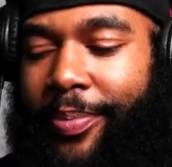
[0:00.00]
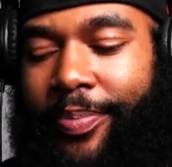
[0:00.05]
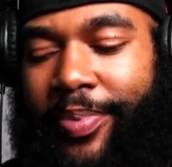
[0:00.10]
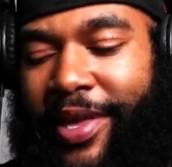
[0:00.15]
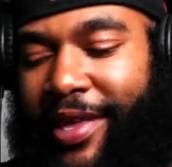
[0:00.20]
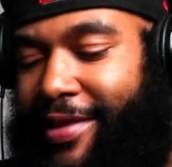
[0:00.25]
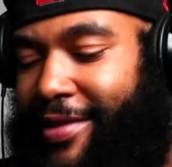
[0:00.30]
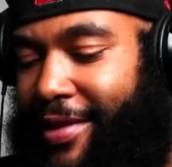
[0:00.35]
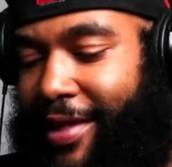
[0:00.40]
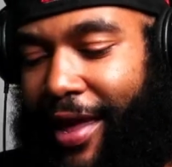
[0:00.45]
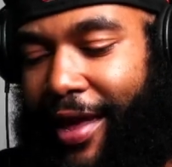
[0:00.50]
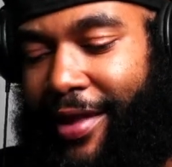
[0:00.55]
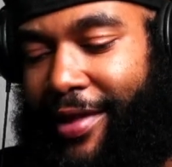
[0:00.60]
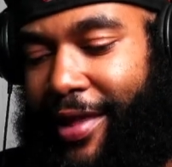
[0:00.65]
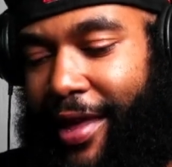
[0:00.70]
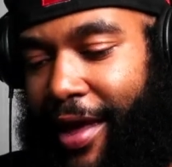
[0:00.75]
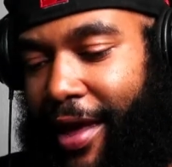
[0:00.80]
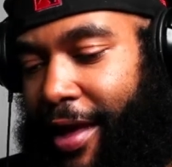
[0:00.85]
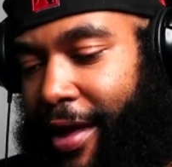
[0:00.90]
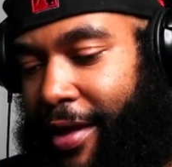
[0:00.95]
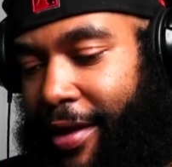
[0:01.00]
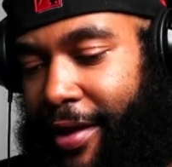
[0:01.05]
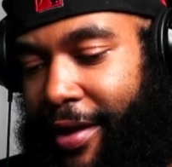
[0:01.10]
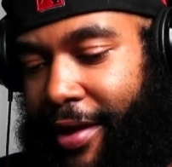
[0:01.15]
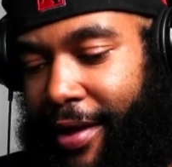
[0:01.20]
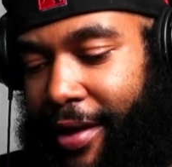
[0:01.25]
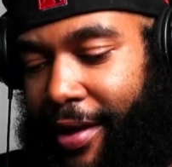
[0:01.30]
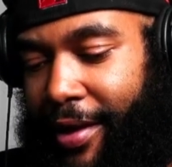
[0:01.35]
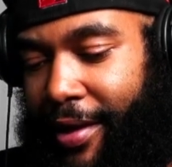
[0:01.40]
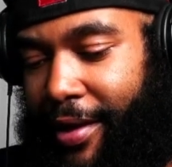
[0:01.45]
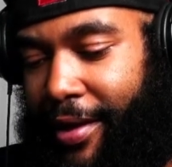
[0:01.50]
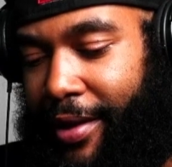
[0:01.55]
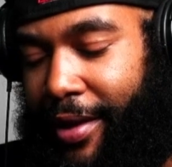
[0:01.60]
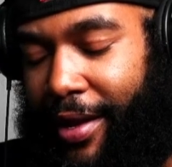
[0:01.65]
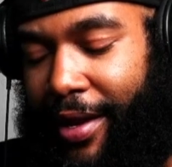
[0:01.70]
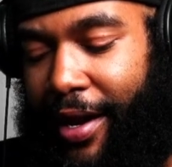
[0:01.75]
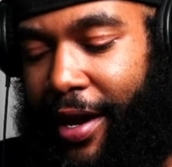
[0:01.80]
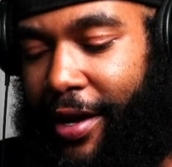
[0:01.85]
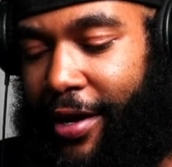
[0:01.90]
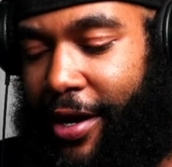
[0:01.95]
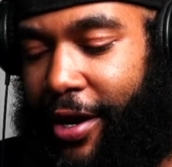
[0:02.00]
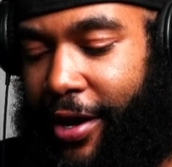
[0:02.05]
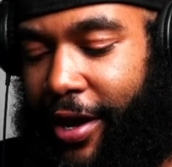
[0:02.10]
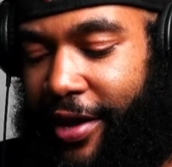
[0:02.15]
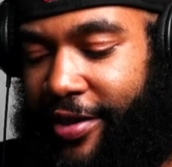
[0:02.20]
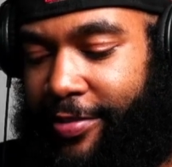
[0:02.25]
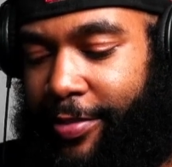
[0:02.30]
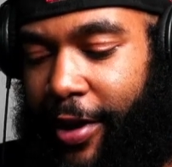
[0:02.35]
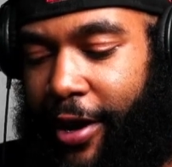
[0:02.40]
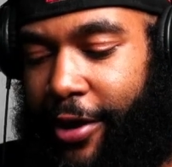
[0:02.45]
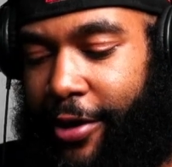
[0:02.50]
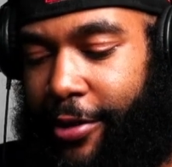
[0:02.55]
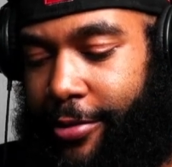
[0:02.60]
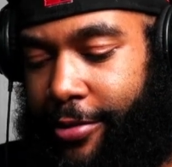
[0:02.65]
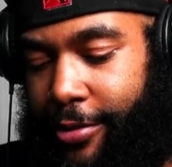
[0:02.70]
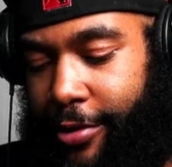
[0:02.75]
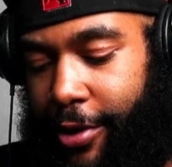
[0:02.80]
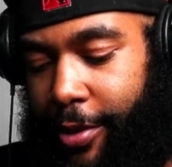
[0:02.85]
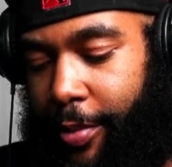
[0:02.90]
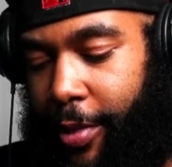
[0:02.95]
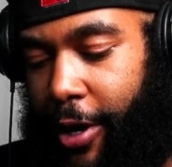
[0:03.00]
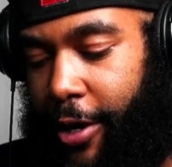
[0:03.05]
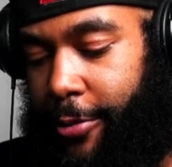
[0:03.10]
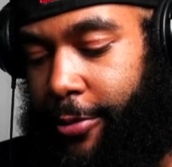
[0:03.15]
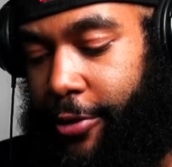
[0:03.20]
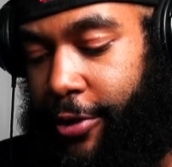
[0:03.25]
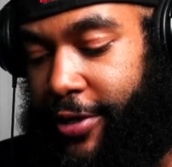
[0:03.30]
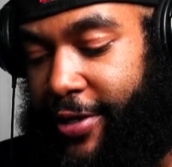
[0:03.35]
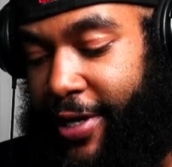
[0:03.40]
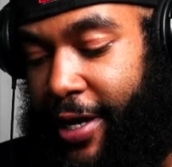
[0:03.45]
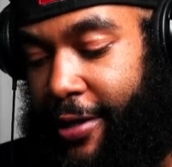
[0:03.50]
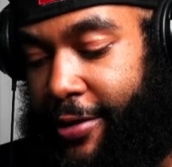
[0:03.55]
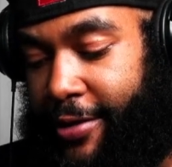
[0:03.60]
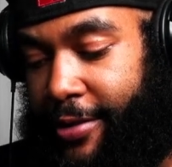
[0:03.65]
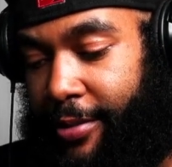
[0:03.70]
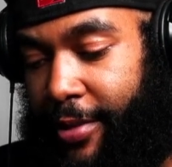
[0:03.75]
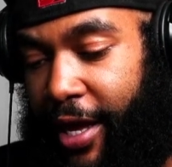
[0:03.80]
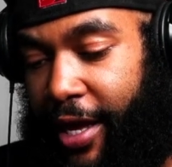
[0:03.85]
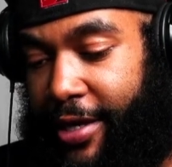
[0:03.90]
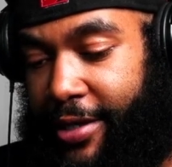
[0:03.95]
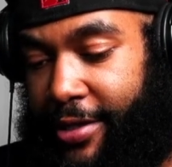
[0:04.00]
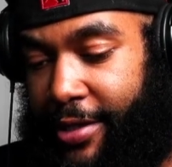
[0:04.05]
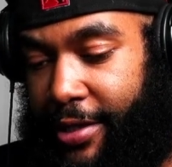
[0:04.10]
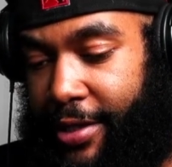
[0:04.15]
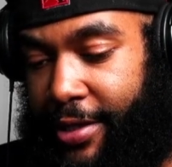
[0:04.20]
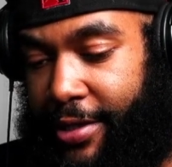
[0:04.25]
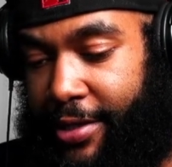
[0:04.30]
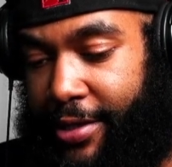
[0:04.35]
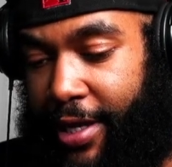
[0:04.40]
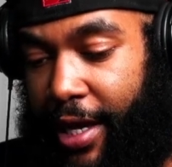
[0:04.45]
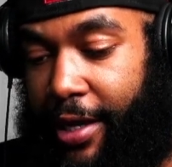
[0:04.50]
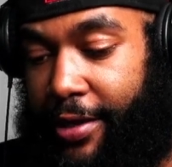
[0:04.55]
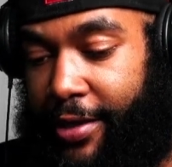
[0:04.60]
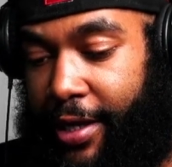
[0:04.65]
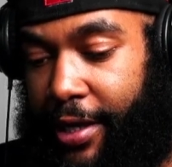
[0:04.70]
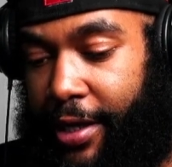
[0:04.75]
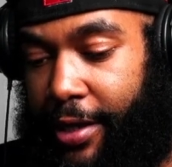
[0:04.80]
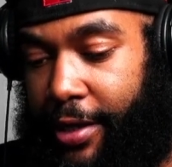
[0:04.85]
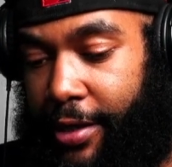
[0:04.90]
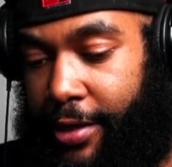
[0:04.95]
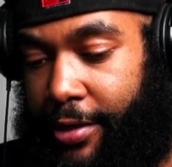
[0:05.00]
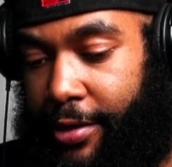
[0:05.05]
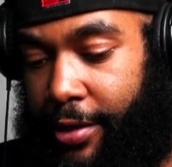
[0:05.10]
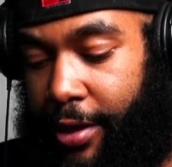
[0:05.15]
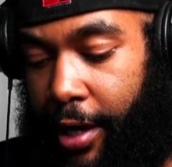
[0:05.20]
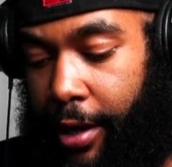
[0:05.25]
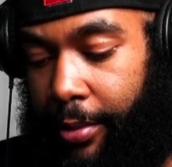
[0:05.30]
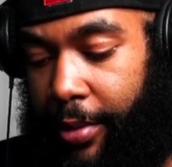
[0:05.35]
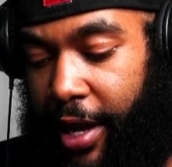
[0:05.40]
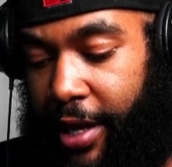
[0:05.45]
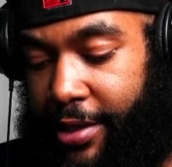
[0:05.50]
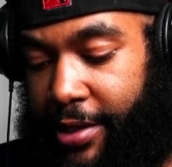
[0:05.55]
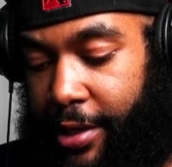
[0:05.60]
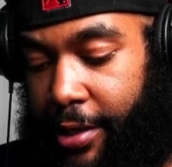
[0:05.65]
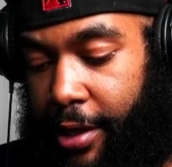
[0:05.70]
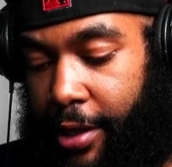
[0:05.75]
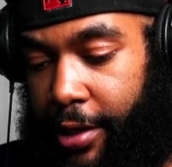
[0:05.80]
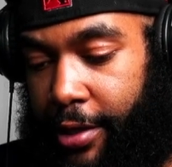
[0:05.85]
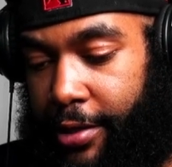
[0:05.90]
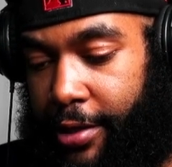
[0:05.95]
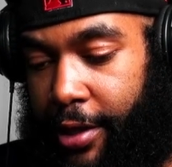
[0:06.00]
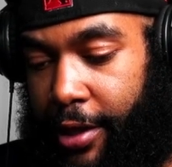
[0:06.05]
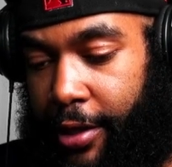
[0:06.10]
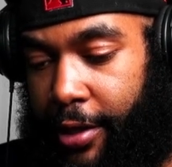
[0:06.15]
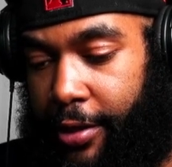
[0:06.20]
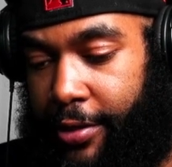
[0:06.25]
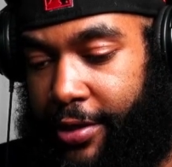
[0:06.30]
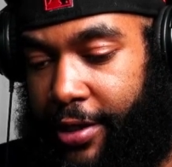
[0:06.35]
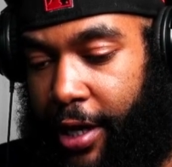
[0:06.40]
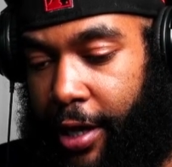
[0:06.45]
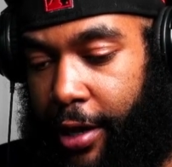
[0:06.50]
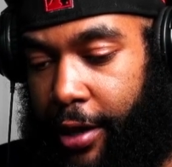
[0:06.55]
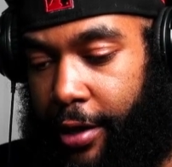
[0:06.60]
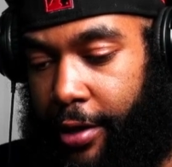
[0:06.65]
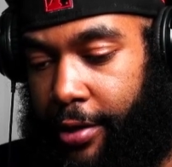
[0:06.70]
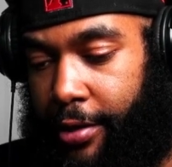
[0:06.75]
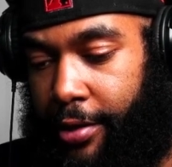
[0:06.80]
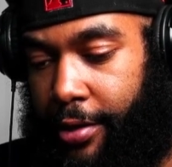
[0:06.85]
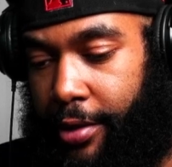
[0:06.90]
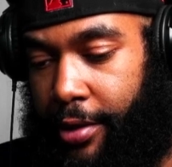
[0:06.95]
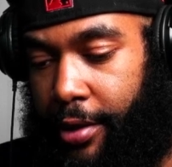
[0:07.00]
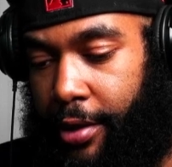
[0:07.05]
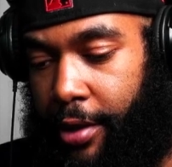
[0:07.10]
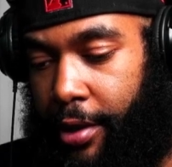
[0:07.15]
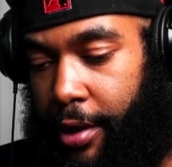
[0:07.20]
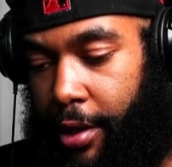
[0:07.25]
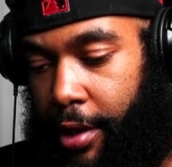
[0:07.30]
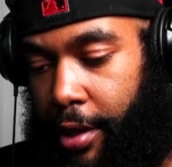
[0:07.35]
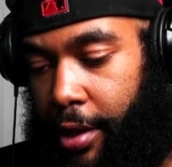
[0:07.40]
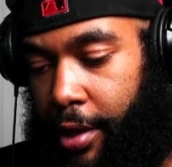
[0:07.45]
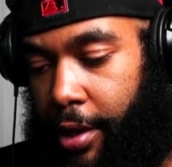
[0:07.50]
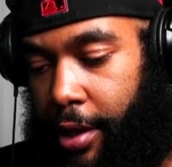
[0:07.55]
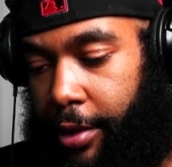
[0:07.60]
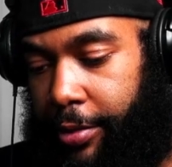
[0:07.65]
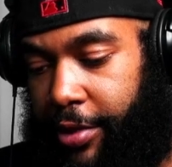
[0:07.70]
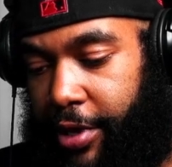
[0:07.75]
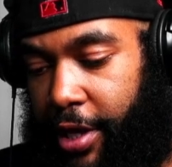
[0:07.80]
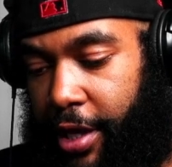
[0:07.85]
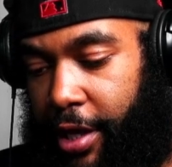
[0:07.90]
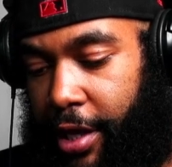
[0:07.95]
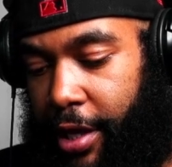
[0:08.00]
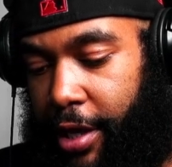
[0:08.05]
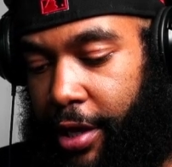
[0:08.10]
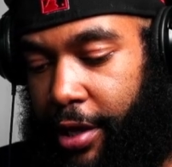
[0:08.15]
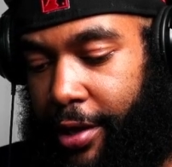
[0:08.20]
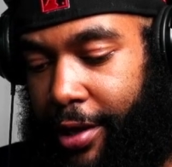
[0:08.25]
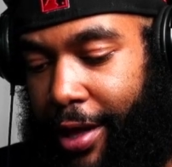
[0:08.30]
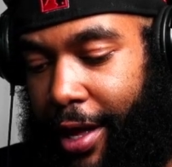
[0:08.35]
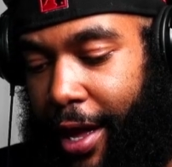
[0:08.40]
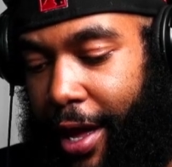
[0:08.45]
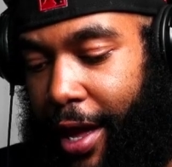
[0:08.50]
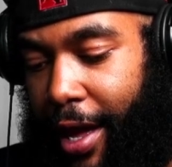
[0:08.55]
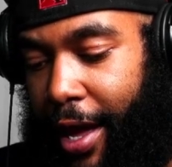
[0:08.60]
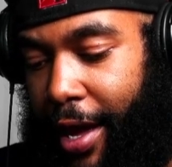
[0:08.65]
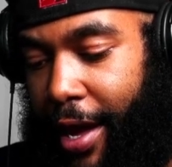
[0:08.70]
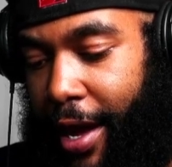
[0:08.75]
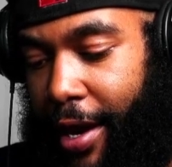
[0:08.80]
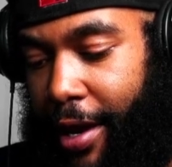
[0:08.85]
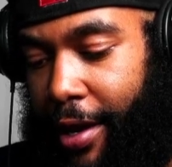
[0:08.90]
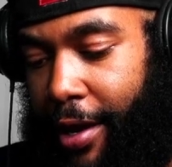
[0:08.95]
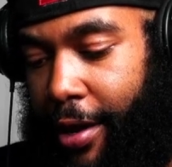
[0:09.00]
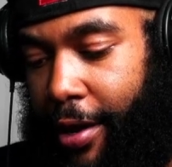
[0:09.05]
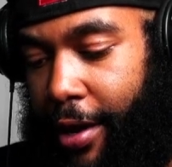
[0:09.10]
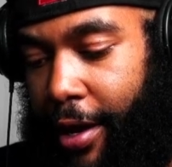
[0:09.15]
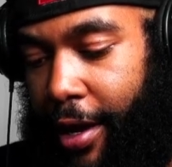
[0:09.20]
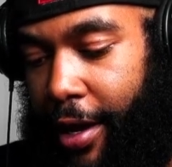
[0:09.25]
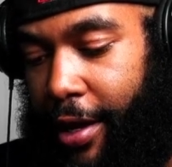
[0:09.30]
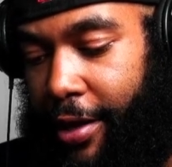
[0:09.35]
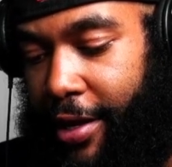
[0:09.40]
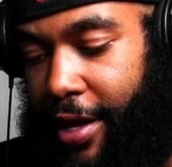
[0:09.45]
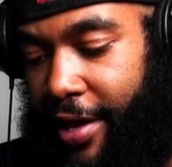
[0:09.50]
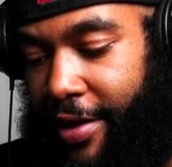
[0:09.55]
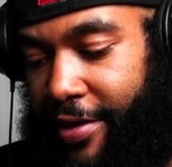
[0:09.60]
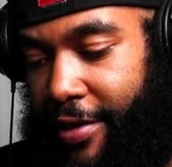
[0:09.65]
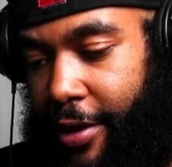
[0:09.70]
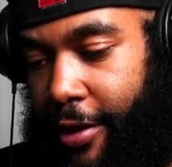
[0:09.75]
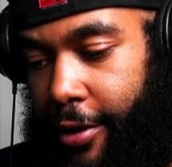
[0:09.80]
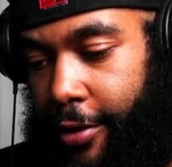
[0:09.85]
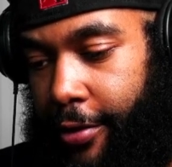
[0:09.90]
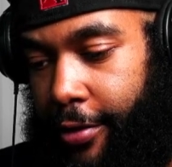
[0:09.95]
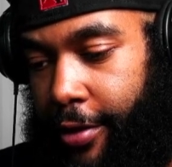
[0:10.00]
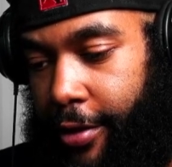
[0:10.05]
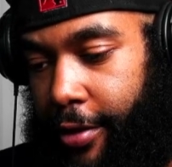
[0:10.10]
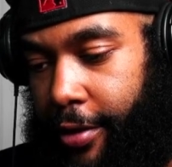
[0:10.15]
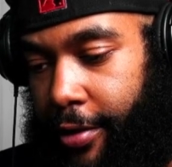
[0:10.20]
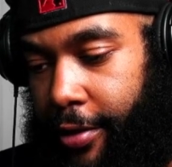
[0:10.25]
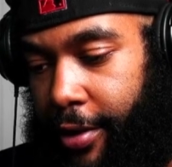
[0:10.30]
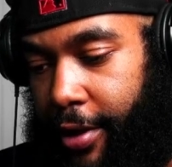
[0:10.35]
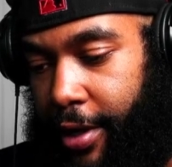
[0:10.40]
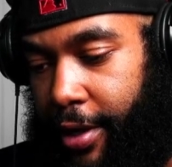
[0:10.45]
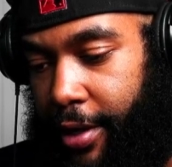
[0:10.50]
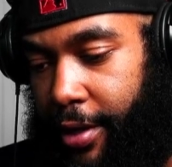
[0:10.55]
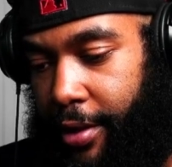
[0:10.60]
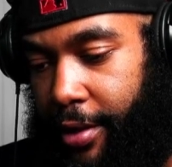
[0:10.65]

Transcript: beats like that. And I know that's Burna Boy. Burna Boy sounds amazing. He sounds like a amazing artist. Hold on, sorry. Let me uh I, I gotta go ahead and get that song real quick.